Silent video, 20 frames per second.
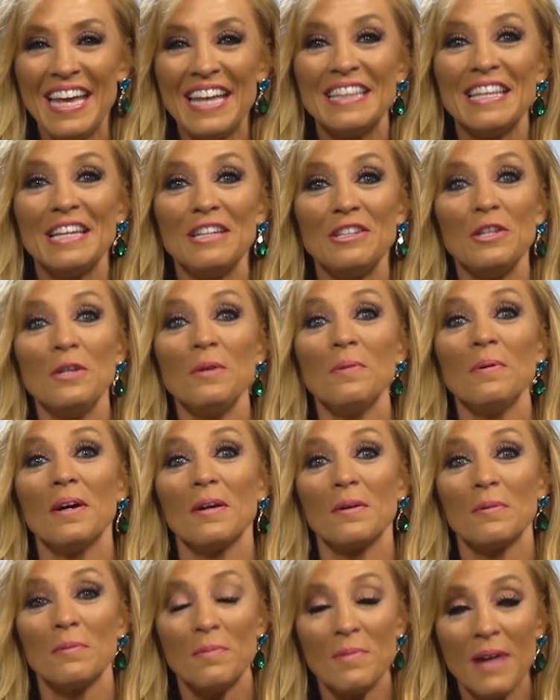Then you
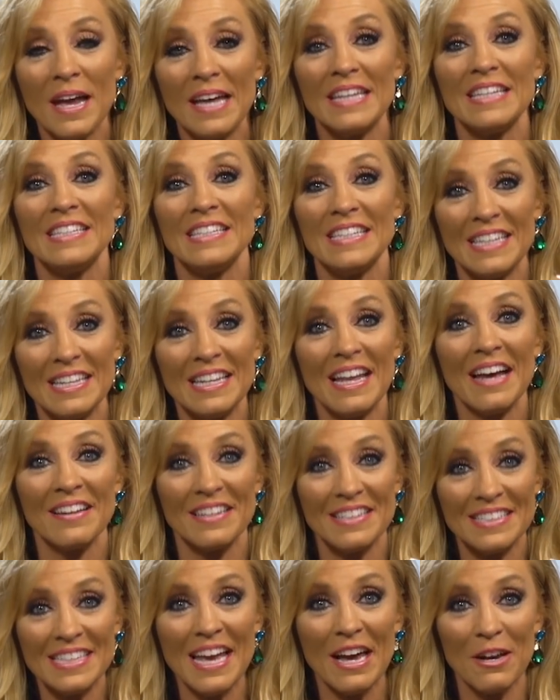are ready to get out
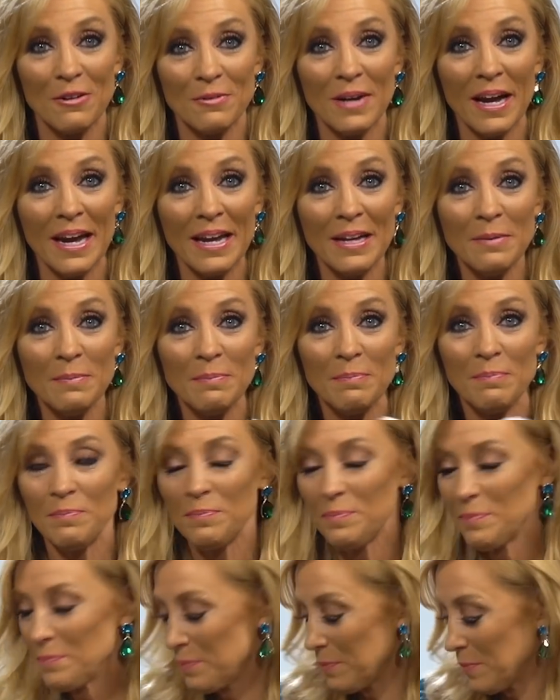of debt, right?
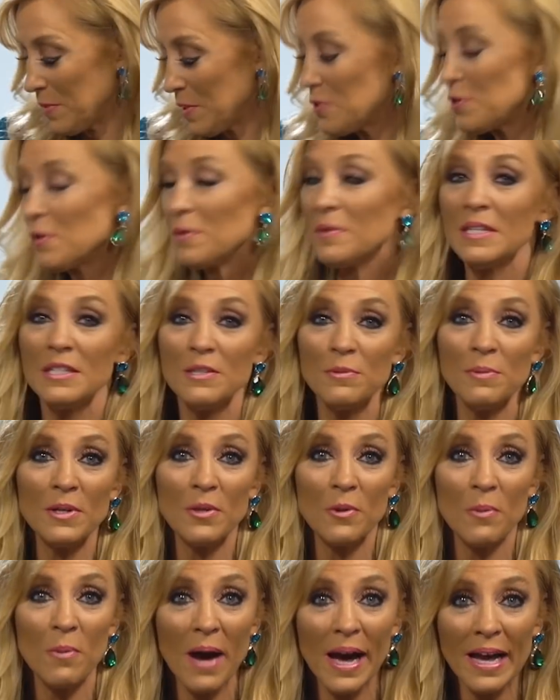So this
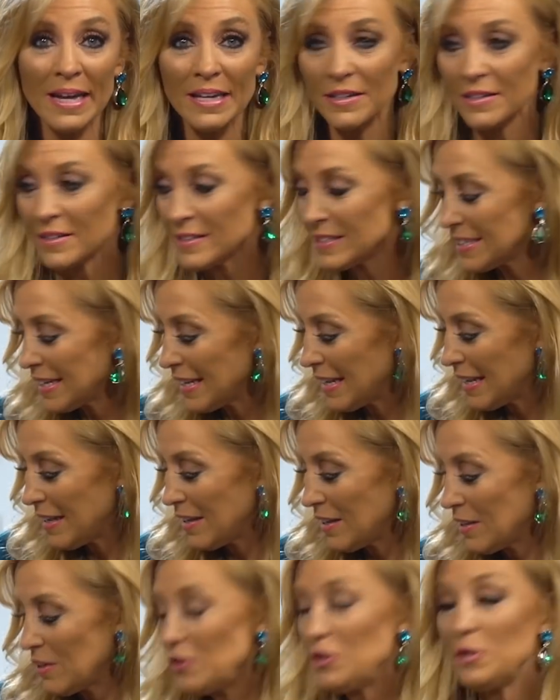requires
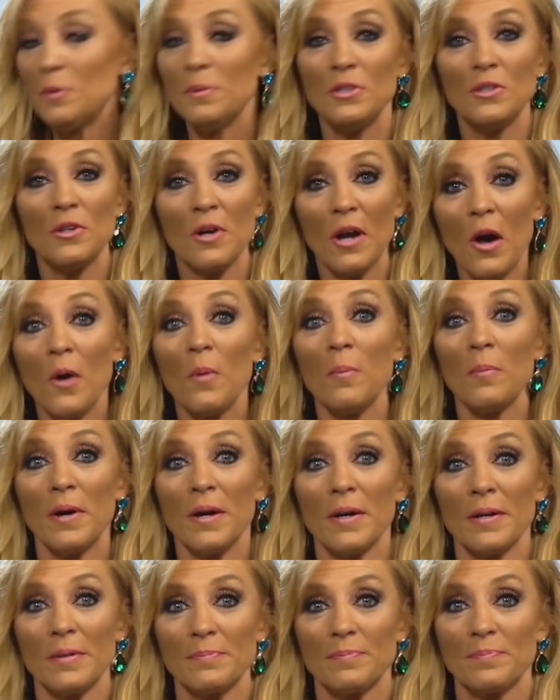doing your
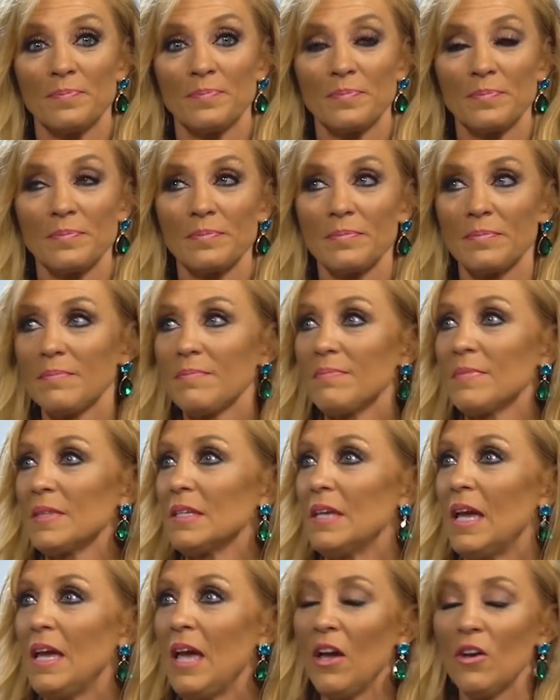homework.
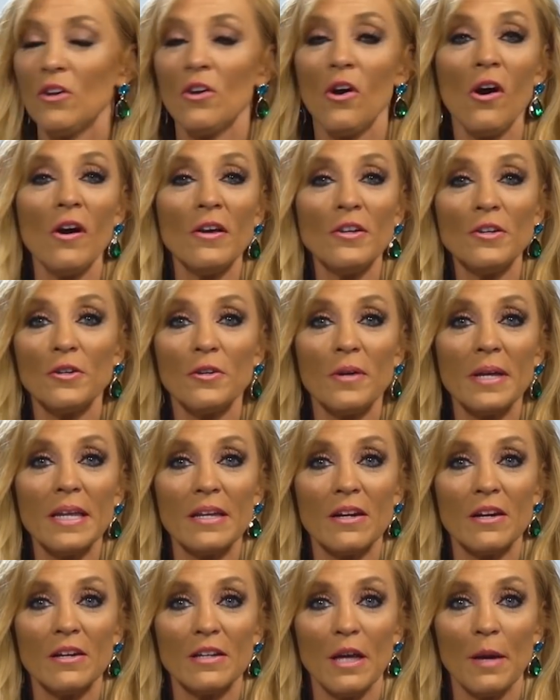Call your
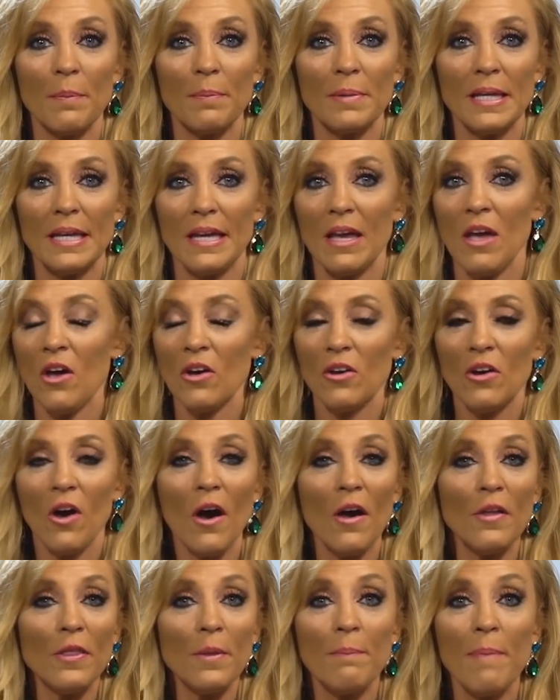credit card company.
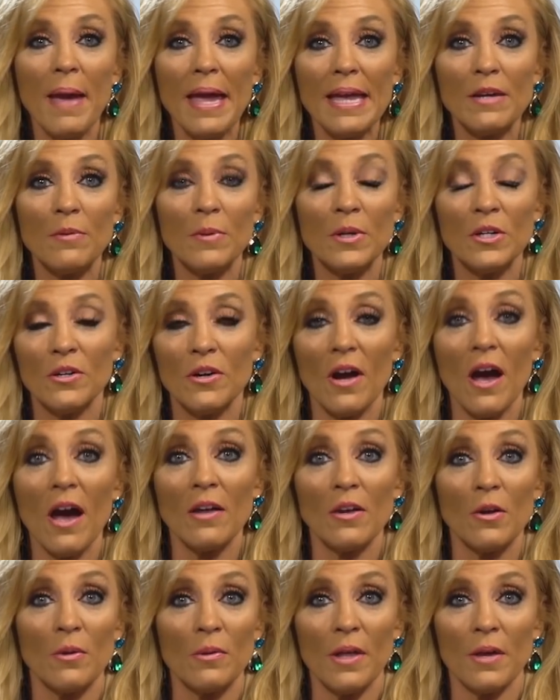Call the bank where your
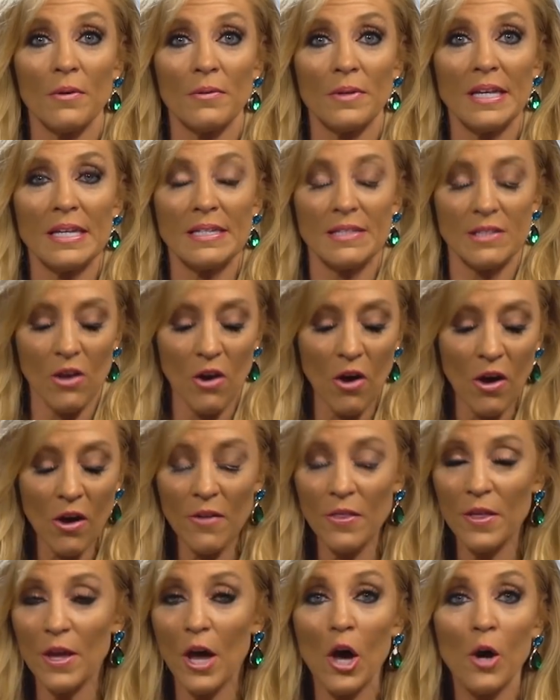auto loan is.
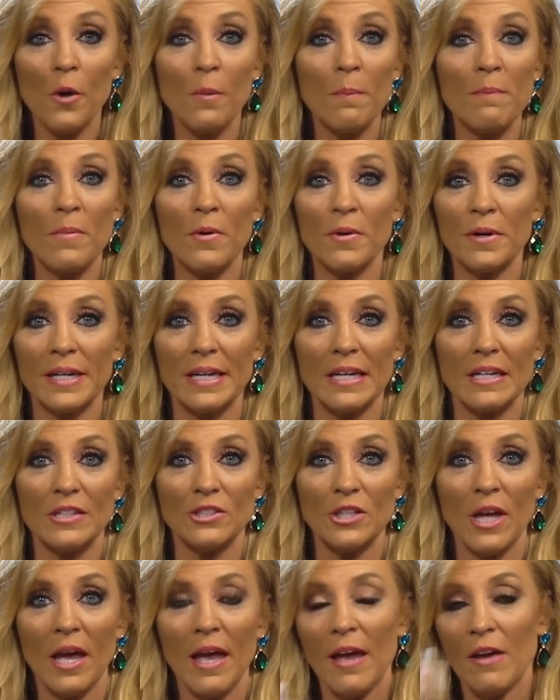Call the home
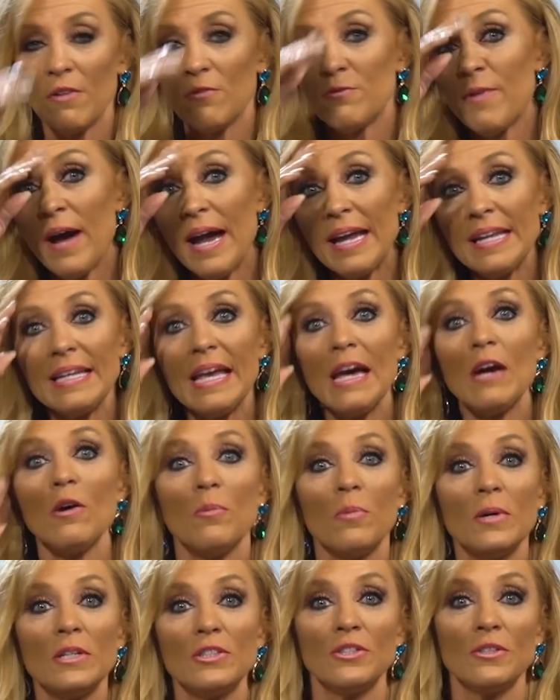mortgage. Find
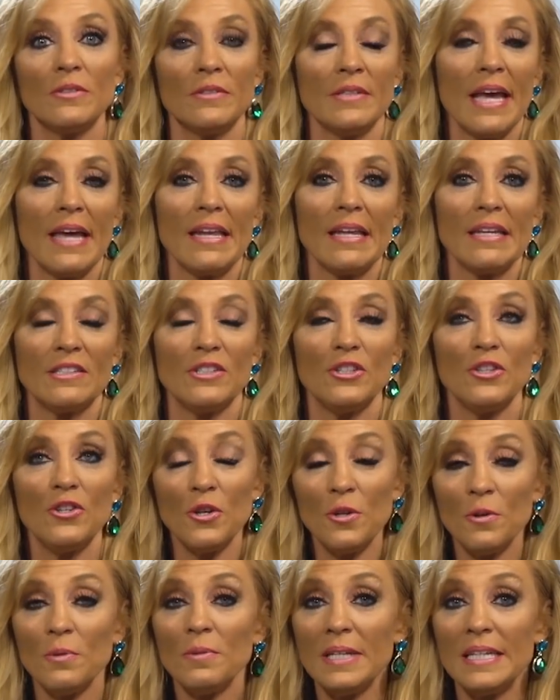out what your debt is.
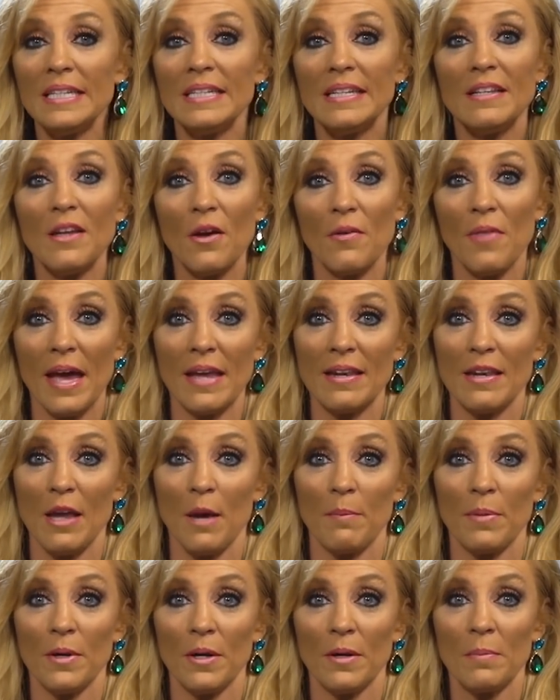You need to know that
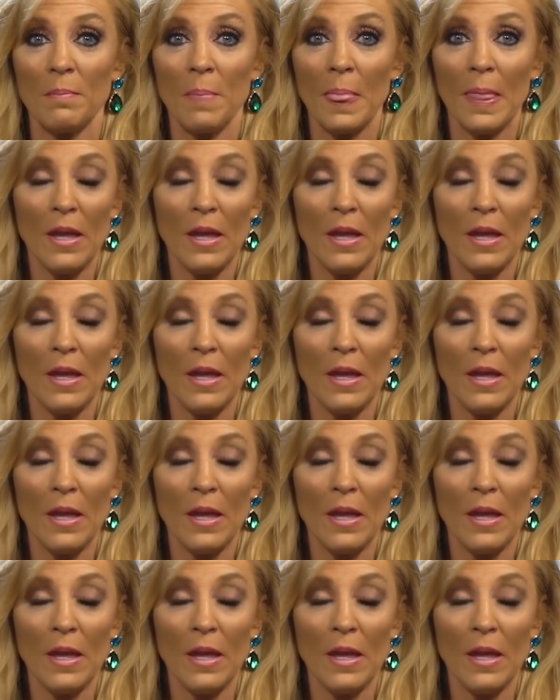number.